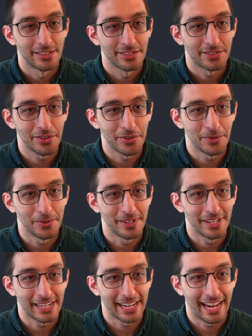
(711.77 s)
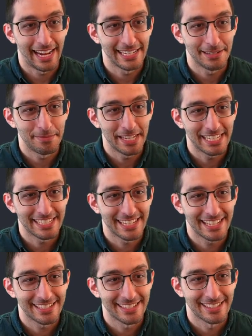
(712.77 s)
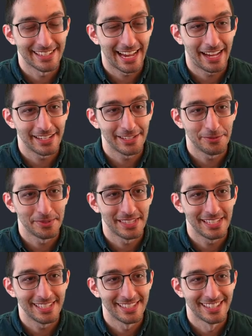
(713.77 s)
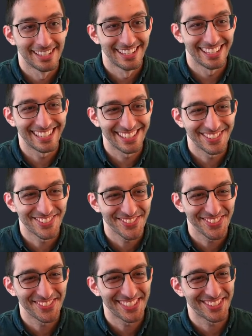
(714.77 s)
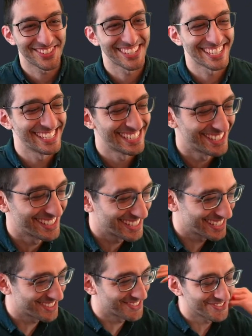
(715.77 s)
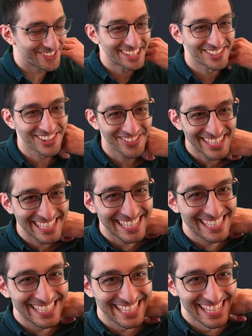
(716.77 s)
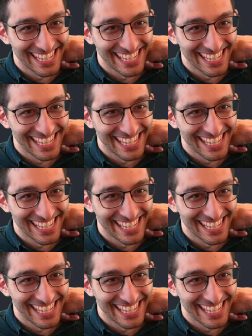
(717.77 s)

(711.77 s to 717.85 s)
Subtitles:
So it kind of makes sense how to use these from the shortcuts just because of weird coincidence.